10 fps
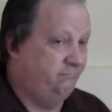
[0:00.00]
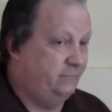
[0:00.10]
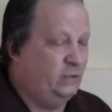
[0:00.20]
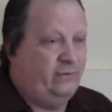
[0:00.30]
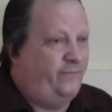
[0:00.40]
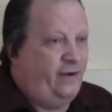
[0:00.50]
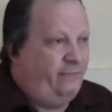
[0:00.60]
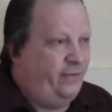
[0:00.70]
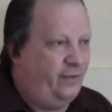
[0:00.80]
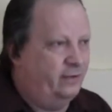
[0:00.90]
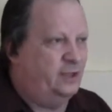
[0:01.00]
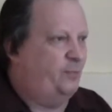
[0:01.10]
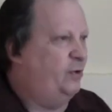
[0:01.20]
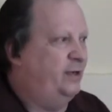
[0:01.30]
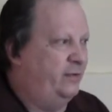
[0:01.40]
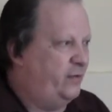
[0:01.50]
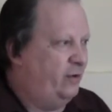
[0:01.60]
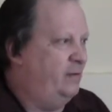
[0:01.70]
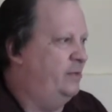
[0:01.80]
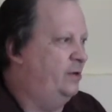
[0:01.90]
Now, if everything's
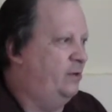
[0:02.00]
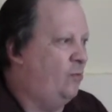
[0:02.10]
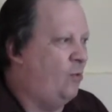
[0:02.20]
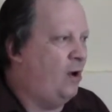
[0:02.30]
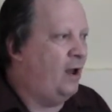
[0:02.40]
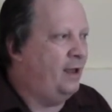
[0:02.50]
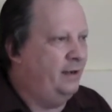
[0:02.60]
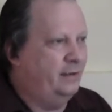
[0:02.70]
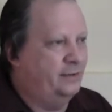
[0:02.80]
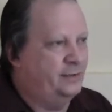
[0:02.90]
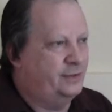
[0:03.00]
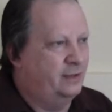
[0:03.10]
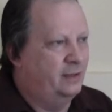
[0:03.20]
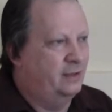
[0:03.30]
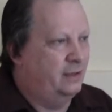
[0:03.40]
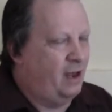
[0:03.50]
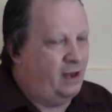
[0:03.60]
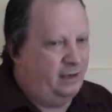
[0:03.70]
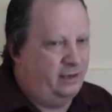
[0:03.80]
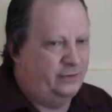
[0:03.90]
predetermined, why does
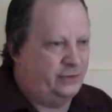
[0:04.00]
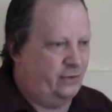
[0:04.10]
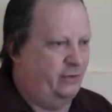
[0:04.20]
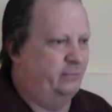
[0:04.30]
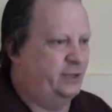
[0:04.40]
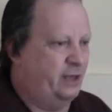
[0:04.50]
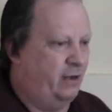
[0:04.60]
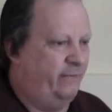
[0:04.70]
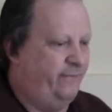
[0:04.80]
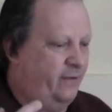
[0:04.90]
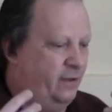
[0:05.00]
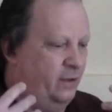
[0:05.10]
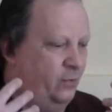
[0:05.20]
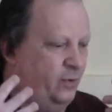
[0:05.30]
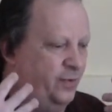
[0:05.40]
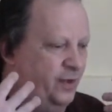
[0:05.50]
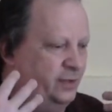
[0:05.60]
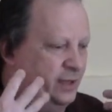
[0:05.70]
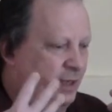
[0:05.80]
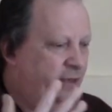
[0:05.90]
God concern himself with
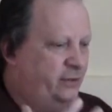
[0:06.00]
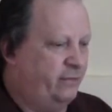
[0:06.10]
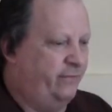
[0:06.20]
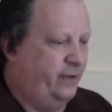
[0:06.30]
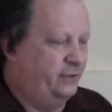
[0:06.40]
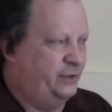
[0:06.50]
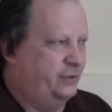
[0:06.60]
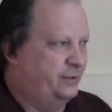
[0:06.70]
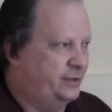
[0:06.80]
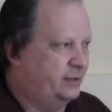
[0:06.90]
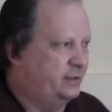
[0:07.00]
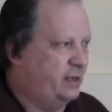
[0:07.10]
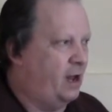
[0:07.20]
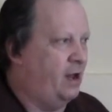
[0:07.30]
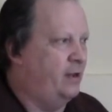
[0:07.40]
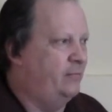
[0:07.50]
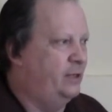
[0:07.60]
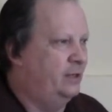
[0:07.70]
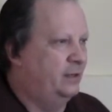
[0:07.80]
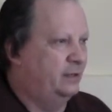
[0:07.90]
these interventions in
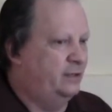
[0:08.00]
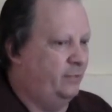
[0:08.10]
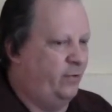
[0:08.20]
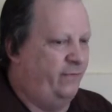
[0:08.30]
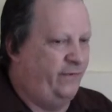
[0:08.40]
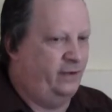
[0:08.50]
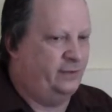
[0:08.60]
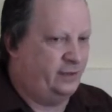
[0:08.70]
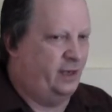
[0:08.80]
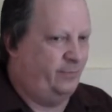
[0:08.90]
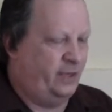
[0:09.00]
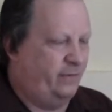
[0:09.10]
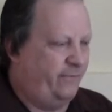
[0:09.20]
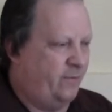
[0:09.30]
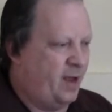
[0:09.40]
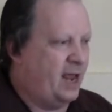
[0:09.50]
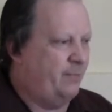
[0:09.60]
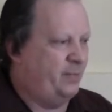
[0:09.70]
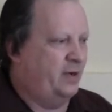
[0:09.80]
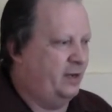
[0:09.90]
time to prevent something from
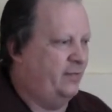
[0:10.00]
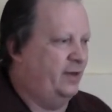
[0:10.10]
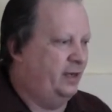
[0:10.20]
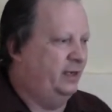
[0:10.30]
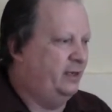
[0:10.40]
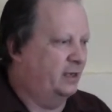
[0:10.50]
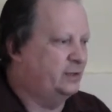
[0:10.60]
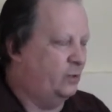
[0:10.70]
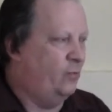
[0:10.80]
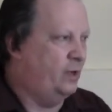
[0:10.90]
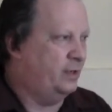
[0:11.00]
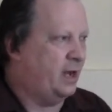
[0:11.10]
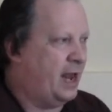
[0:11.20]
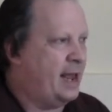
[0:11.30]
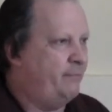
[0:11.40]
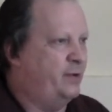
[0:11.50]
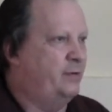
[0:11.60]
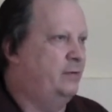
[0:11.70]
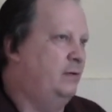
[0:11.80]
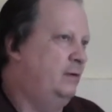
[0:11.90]
happening that he doesn't want to happen?